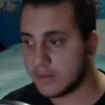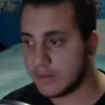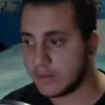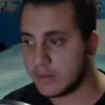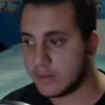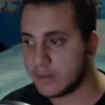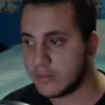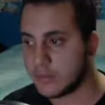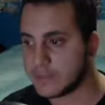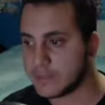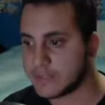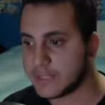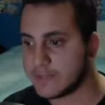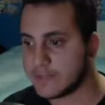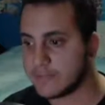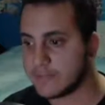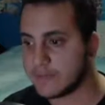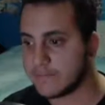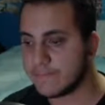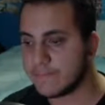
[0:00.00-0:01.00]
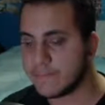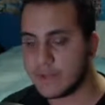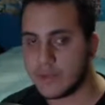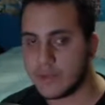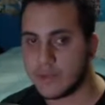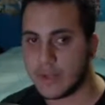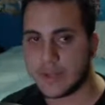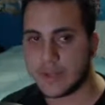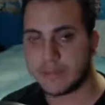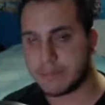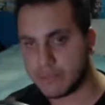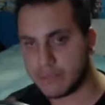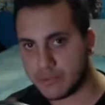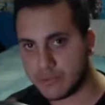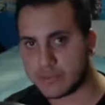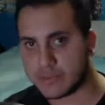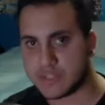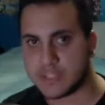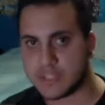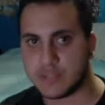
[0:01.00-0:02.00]
it wasn't even a few like
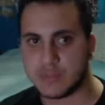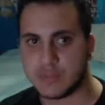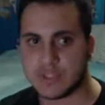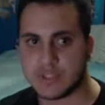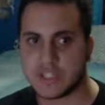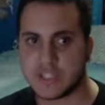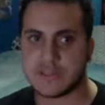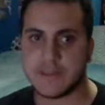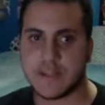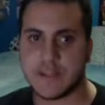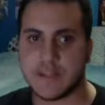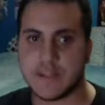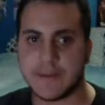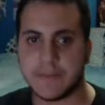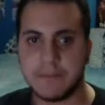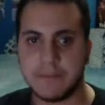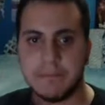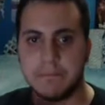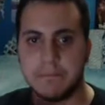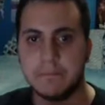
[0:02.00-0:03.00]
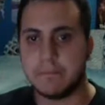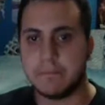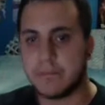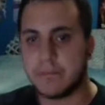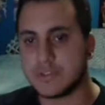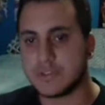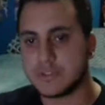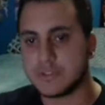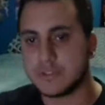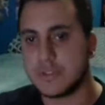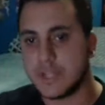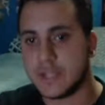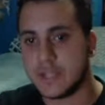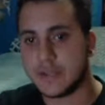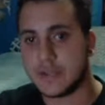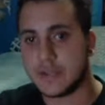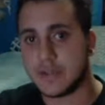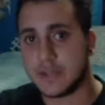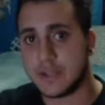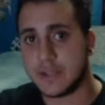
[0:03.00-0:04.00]
bruises. It was just like mostly
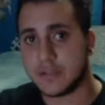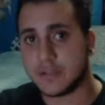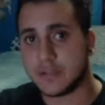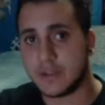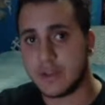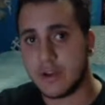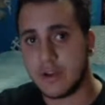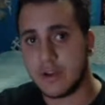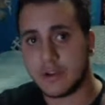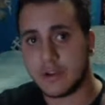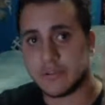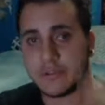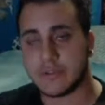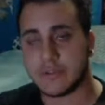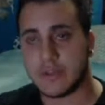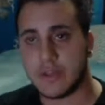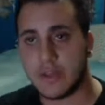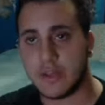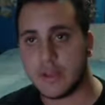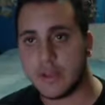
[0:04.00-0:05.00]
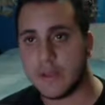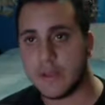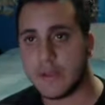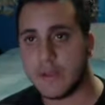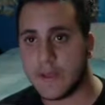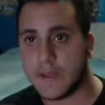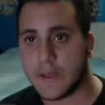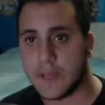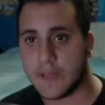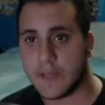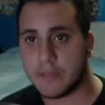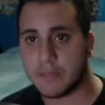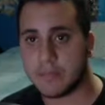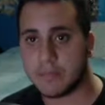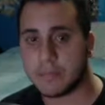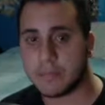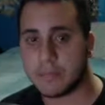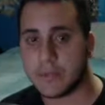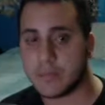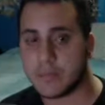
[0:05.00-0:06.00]
hits in the arms, and
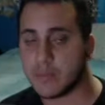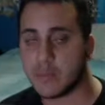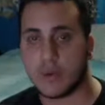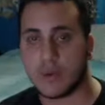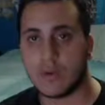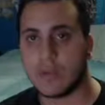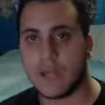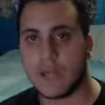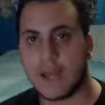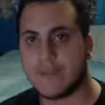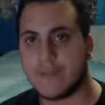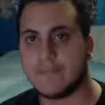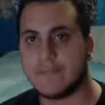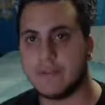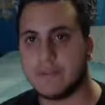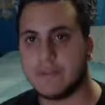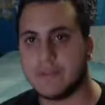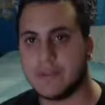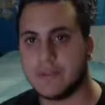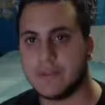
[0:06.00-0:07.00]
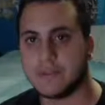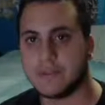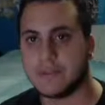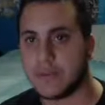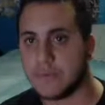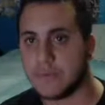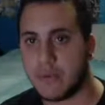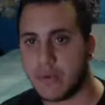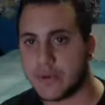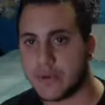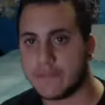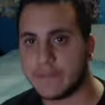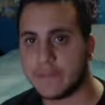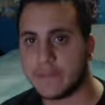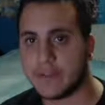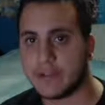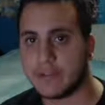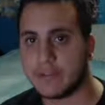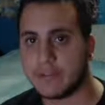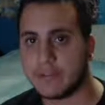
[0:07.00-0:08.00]
people were laughing at me basically and pointing
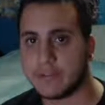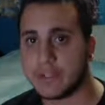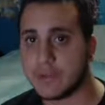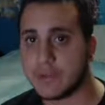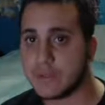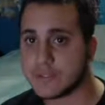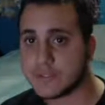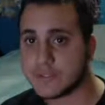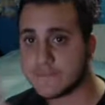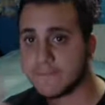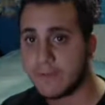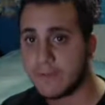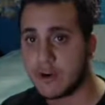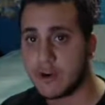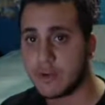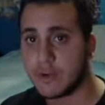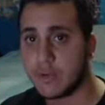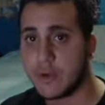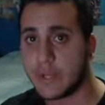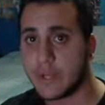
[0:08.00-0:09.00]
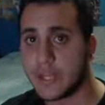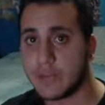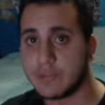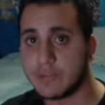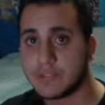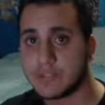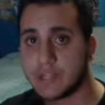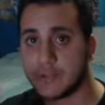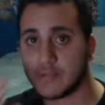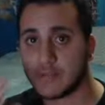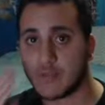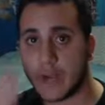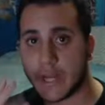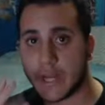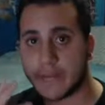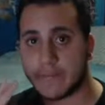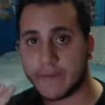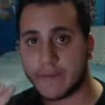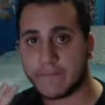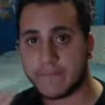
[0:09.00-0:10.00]
fingers. And it wasn't far away. It was like right
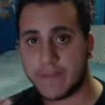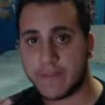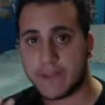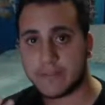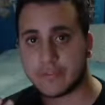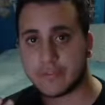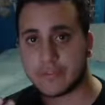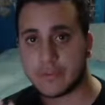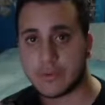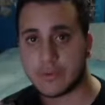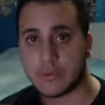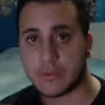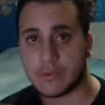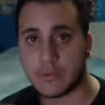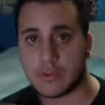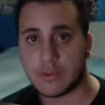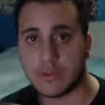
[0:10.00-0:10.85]
in my face too,